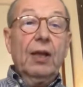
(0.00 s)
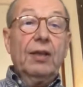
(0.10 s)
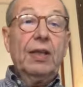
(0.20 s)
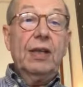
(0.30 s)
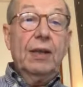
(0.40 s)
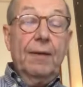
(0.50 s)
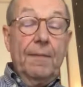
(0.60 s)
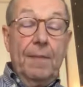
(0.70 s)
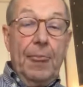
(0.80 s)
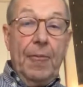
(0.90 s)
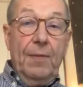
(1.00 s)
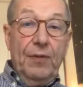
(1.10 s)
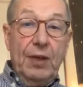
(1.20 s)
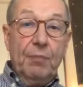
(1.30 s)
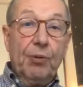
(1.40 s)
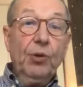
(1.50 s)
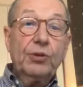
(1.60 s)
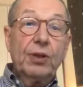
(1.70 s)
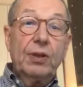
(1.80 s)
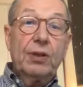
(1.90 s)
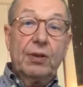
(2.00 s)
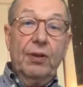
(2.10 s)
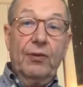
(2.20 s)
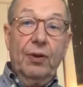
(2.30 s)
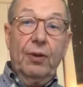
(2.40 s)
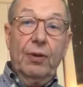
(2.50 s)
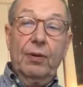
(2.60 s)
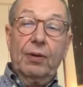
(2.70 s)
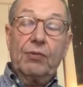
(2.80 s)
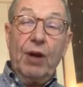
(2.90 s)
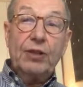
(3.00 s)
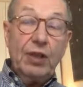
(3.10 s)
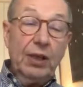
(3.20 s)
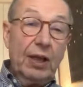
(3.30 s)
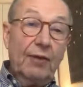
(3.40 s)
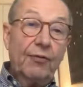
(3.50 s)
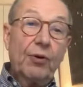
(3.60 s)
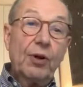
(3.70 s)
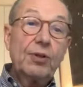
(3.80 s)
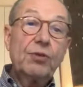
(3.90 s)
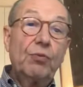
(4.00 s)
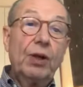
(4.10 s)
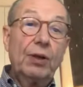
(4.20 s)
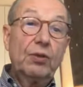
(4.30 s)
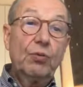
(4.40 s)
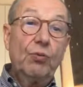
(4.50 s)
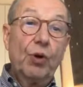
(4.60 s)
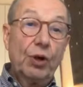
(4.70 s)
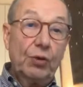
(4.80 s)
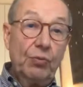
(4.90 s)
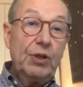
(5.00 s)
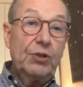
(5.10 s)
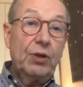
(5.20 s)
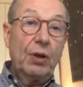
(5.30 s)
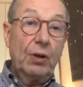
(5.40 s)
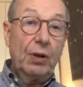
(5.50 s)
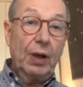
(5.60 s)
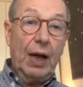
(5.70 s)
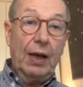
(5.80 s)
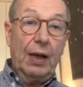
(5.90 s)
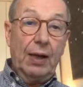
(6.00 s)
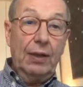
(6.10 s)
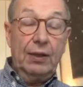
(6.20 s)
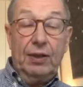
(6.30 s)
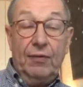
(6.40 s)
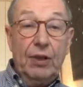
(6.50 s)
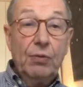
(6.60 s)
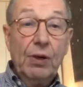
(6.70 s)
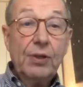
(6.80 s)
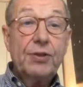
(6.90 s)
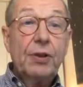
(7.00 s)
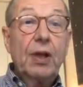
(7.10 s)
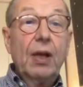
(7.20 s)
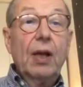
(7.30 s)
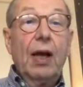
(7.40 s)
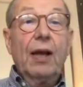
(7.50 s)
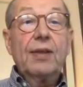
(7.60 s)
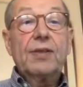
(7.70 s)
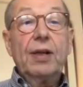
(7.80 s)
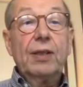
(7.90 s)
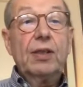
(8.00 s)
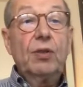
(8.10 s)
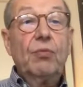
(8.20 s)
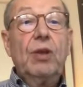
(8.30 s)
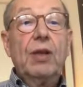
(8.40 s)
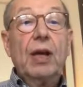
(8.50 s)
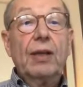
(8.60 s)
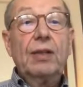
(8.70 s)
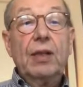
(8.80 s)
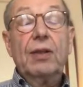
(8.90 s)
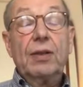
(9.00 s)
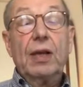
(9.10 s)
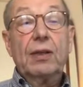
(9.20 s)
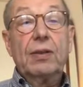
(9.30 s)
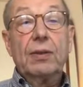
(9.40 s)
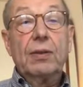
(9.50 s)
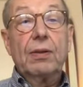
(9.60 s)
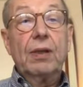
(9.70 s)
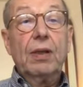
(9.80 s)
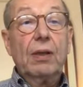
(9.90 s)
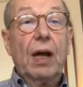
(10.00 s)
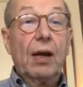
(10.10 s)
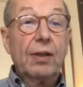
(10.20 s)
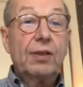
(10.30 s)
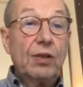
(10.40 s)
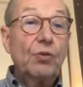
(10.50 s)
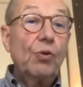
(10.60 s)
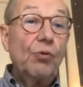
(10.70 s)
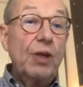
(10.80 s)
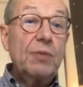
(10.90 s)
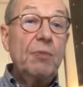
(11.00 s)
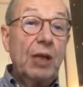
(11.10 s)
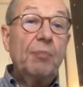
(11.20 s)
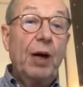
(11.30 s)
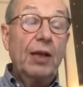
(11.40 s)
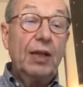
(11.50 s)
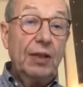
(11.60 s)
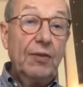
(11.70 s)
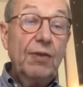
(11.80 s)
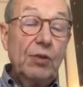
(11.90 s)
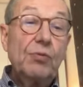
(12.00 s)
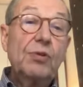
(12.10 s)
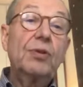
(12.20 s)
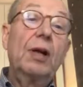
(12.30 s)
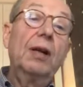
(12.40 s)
The important criteria for us were to work with individuals. I started with the idea that art is always made by individuals,